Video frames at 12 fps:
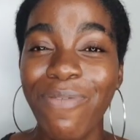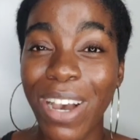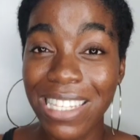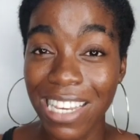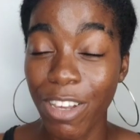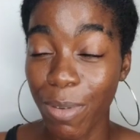my
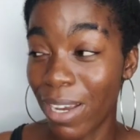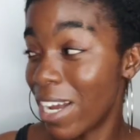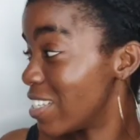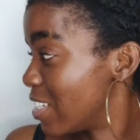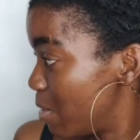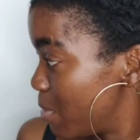dear wife
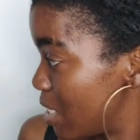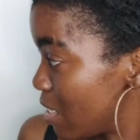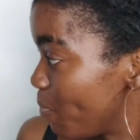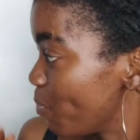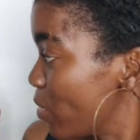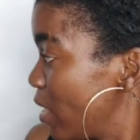Kachi, let me see,
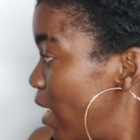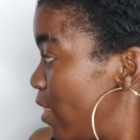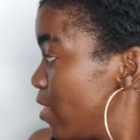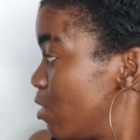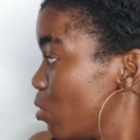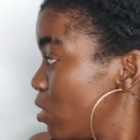I
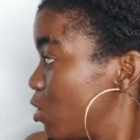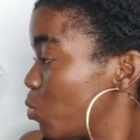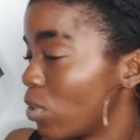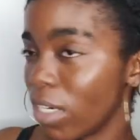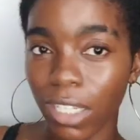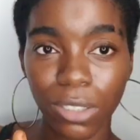think it was this
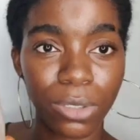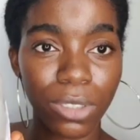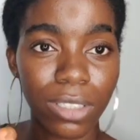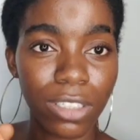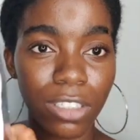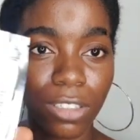one I used, the